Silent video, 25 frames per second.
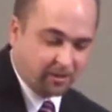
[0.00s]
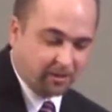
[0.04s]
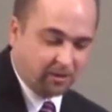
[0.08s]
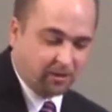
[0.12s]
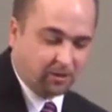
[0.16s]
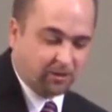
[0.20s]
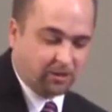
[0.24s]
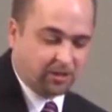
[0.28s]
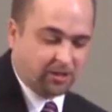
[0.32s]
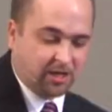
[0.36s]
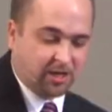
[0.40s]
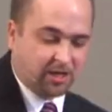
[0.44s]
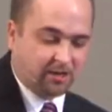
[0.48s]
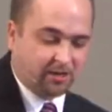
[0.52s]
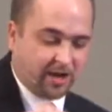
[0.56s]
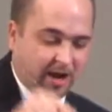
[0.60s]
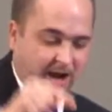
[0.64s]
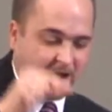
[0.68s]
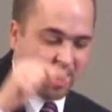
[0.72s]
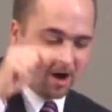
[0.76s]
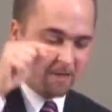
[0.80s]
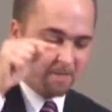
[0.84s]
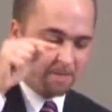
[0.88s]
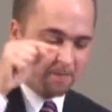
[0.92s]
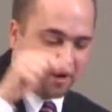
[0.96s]
You see
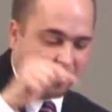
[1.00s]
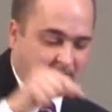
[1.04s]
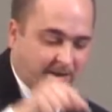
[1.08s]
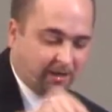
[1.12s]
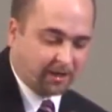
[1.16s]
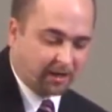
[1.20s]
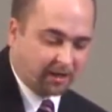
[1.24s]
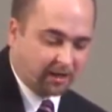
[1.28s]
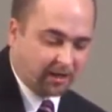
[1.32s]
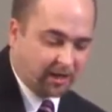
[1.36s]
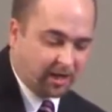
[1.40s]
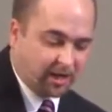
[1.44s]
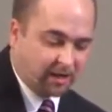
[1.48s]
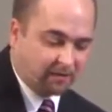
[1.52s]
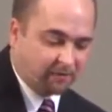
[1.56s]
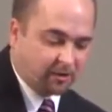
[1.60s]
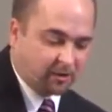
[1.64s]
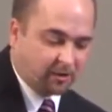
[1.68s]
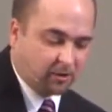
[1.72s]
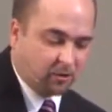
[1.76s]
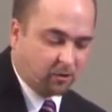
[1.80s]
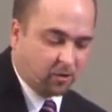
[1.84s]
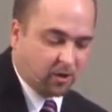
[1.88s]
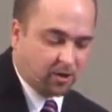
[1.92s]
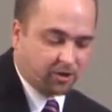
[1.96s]
there, but cleave to
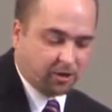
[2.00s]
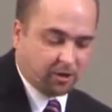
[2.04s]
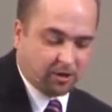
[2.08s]
the Lord